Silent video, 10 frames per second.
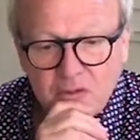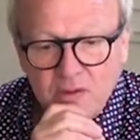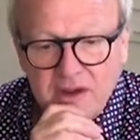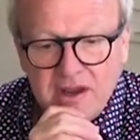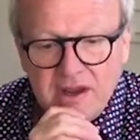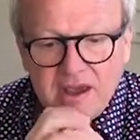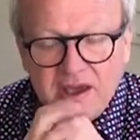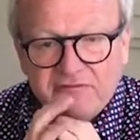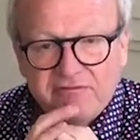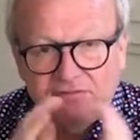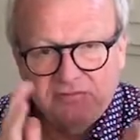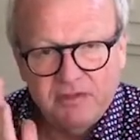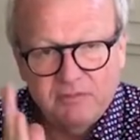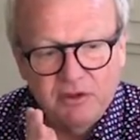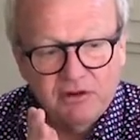we have
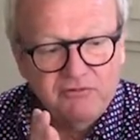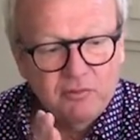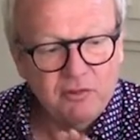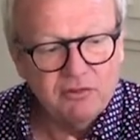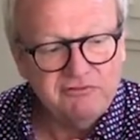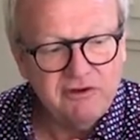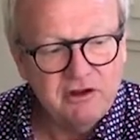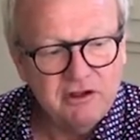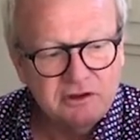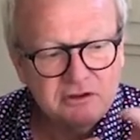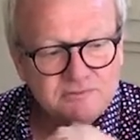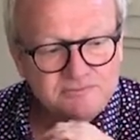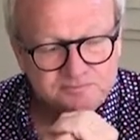the beautiful portfolio